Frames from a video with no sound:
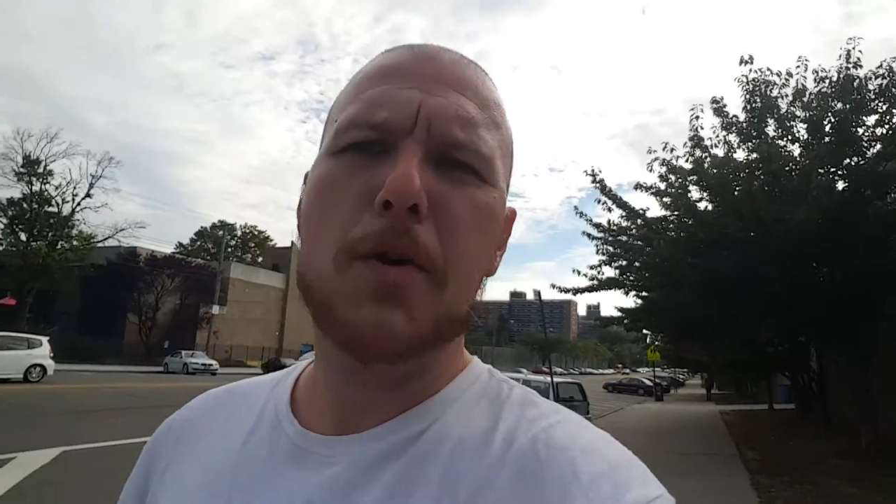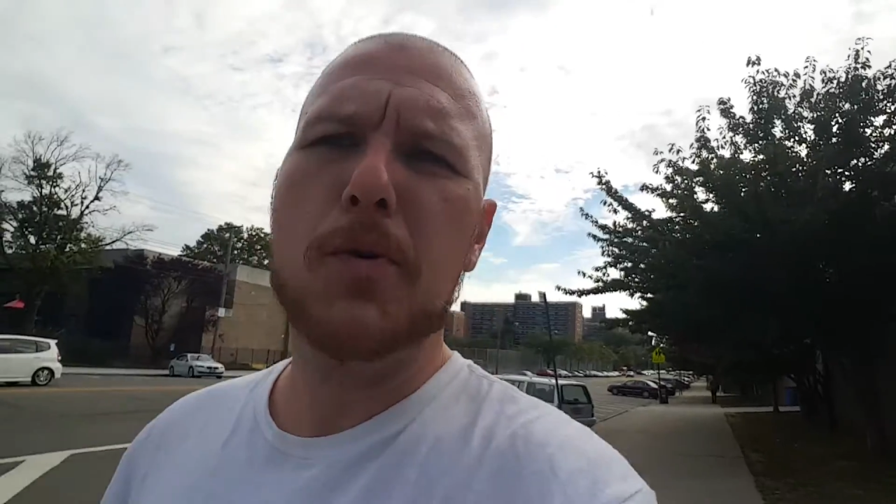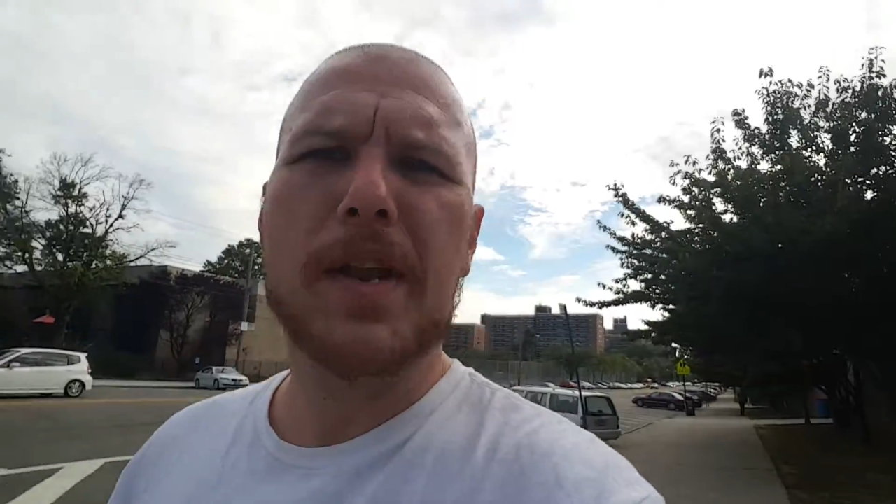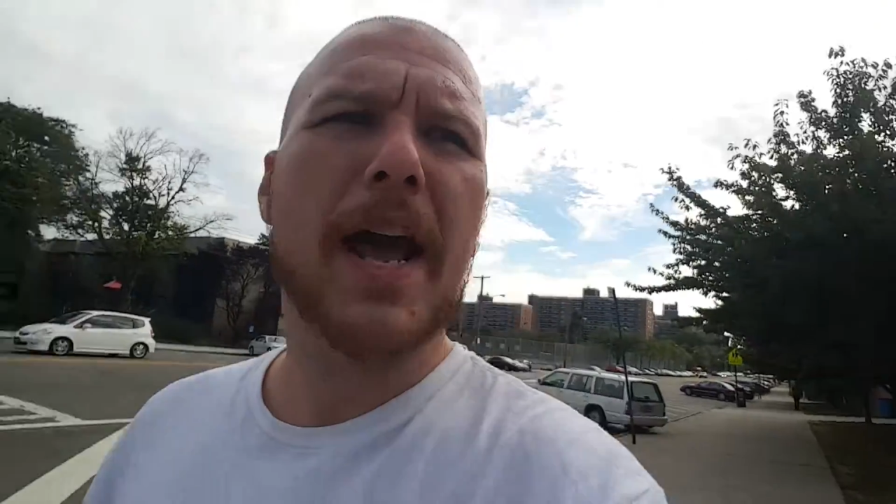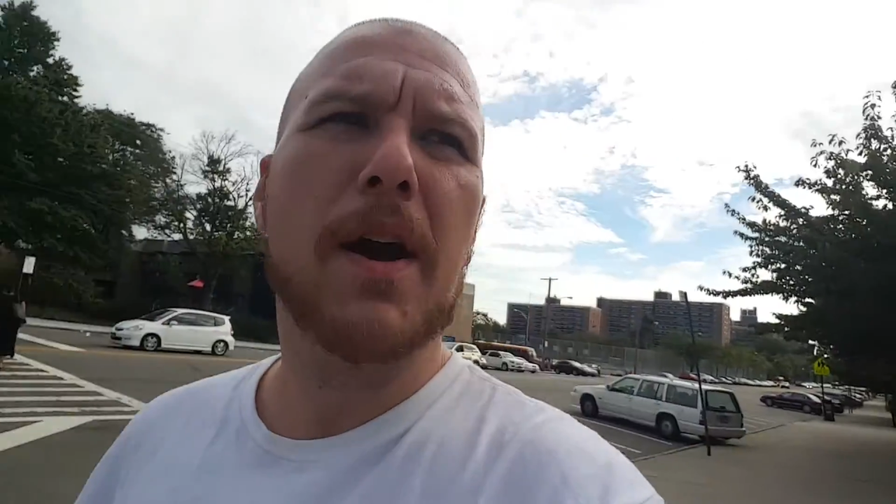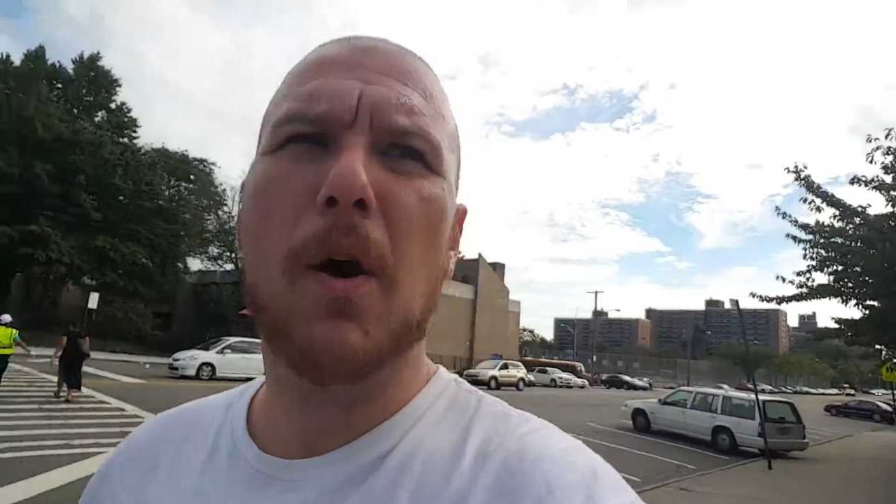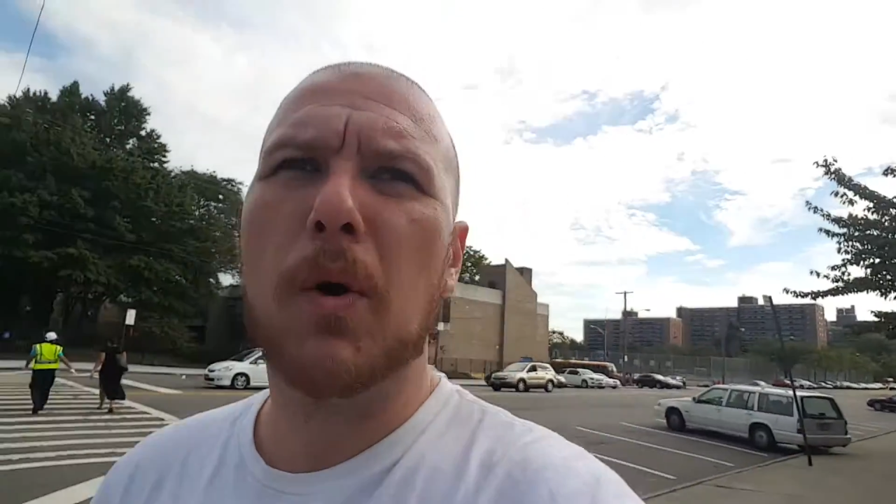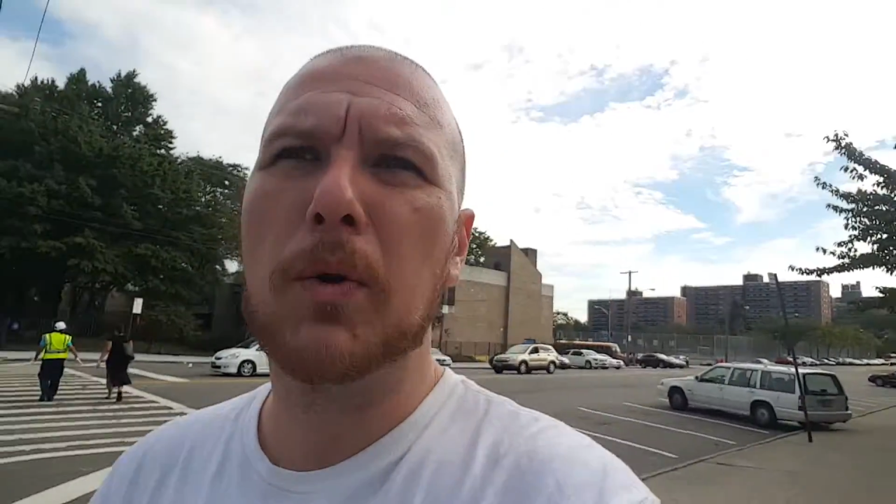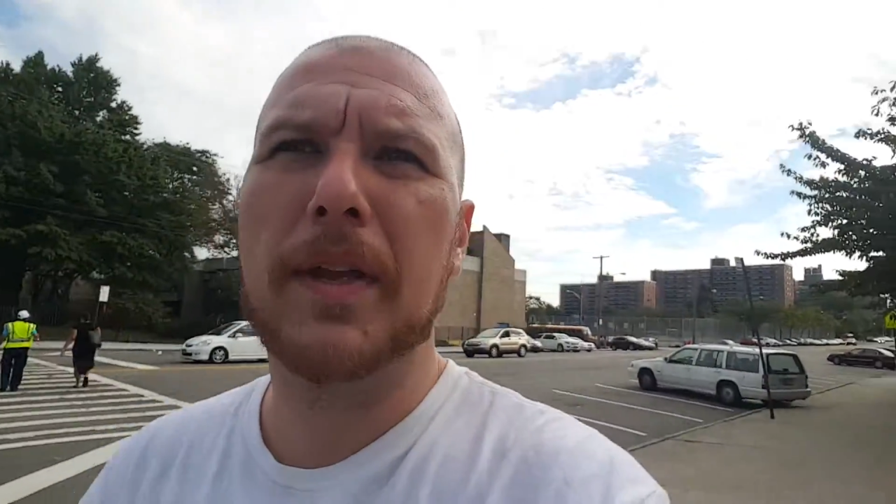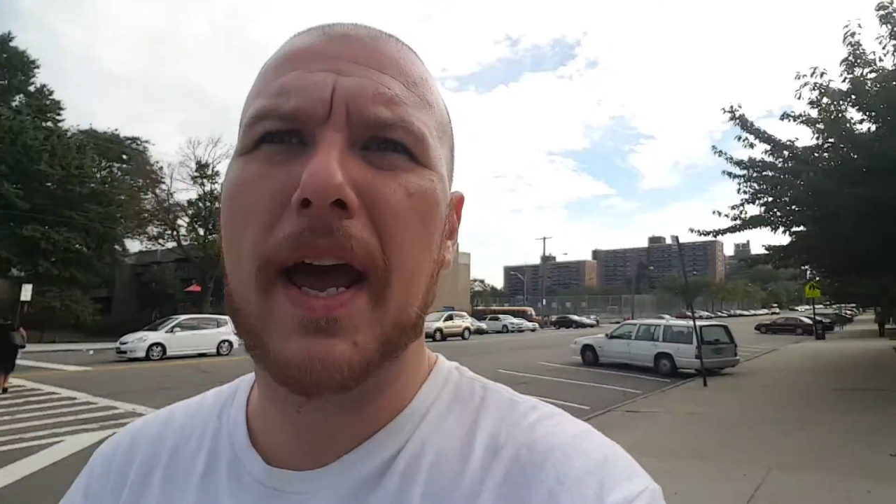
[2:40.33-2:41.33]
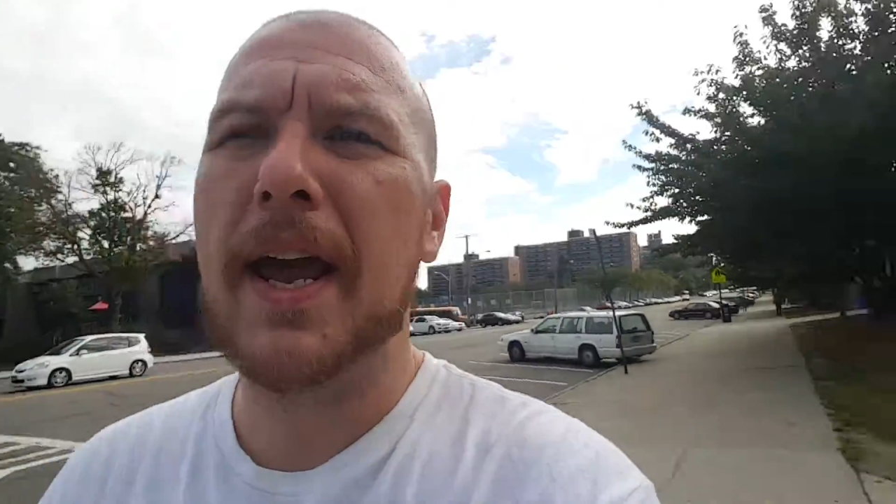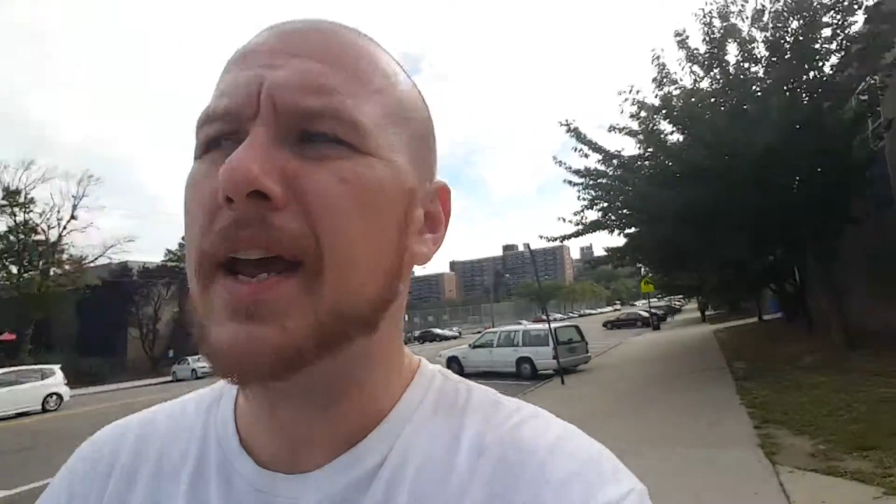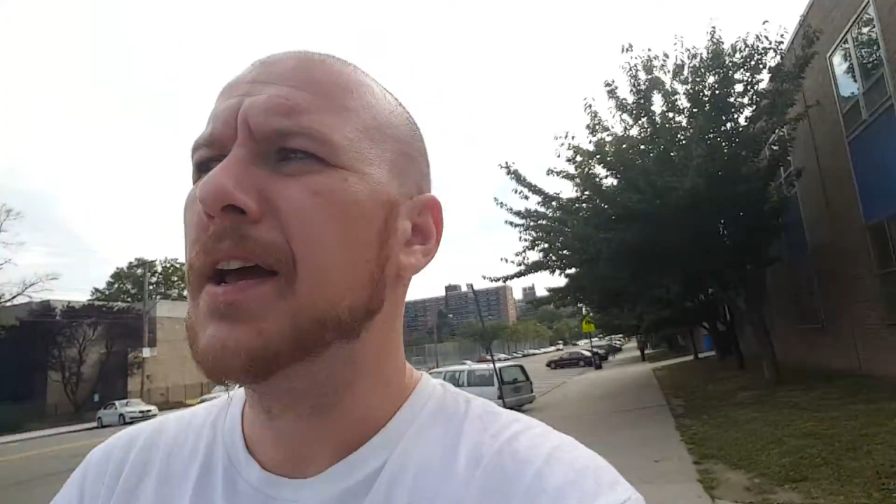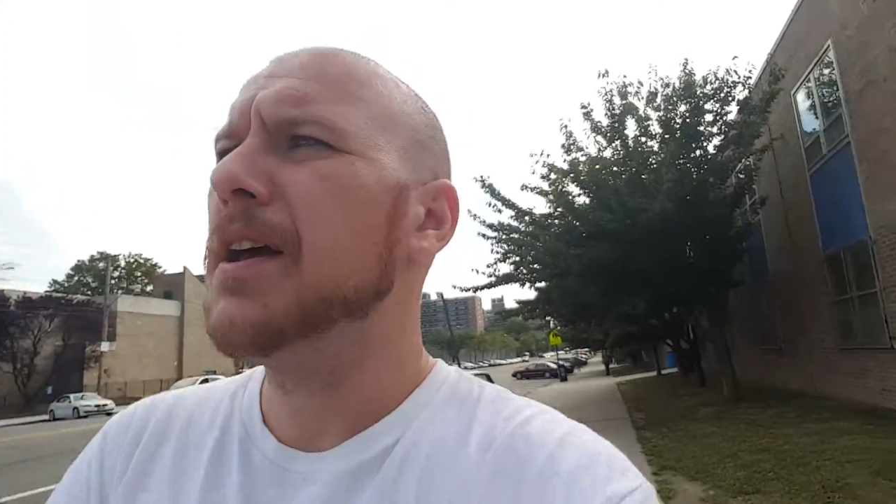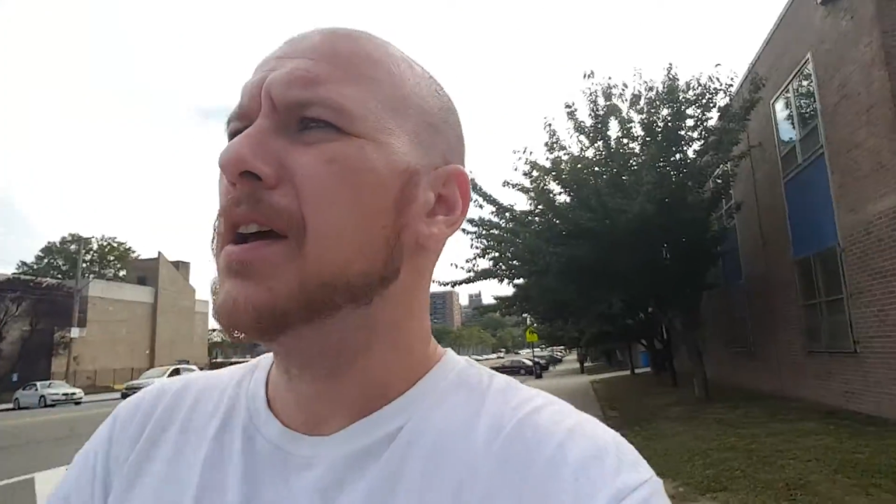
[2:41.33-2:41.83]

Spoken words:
New Day, Old Day